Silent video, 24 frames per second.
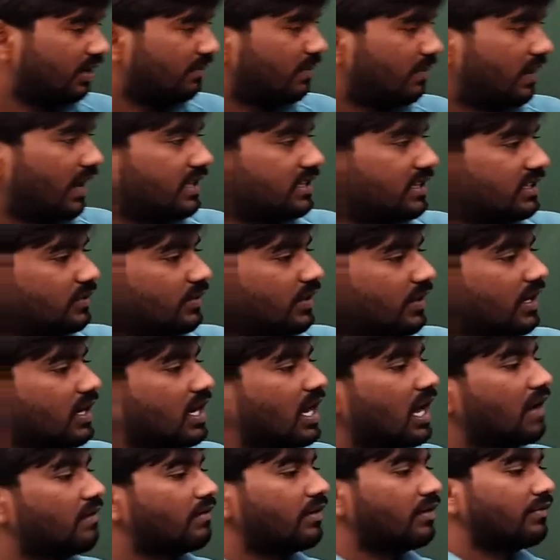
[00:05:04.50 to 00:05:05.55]
the places were
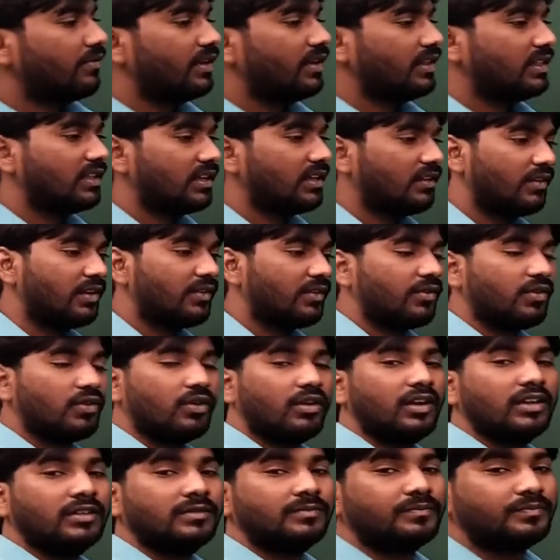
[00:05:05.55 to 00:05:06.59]
covered with what we
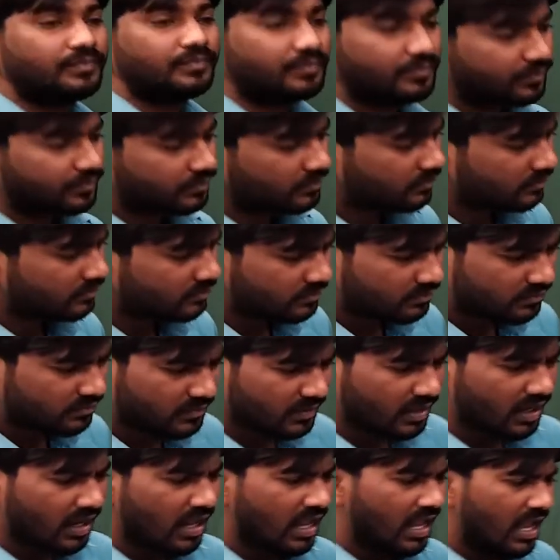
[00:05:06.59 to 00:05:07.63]
call
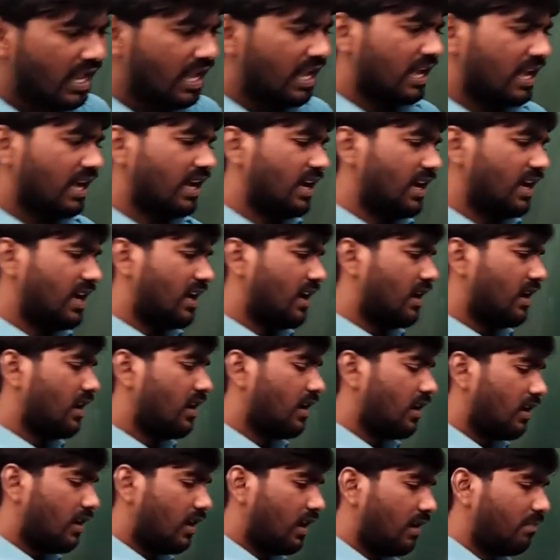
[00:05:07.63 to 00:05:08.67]

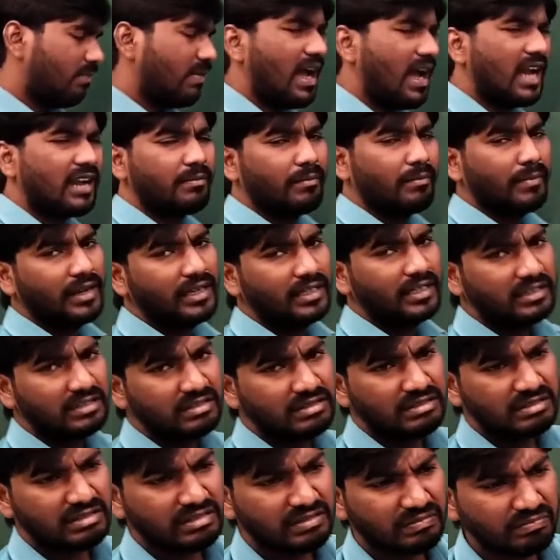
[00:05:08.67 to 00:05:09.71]

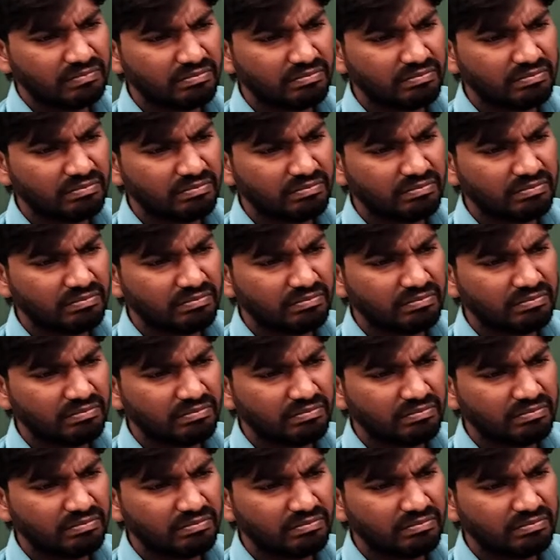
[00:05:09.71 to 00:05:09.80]
apartments,